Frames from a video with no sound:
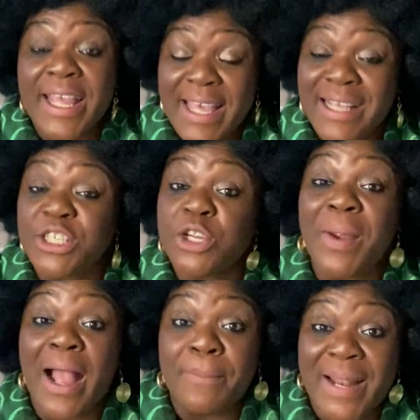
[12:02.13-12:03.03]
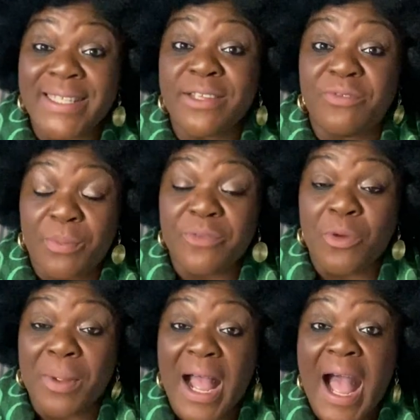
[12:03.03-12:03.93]
Yes, children are blessing
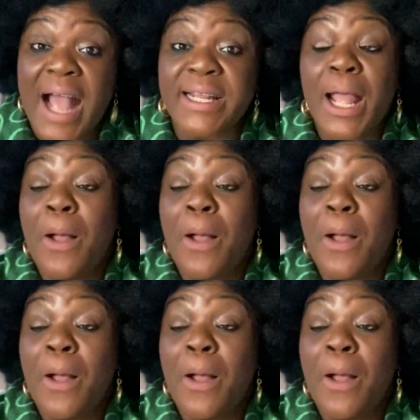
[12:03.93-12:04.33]
from God,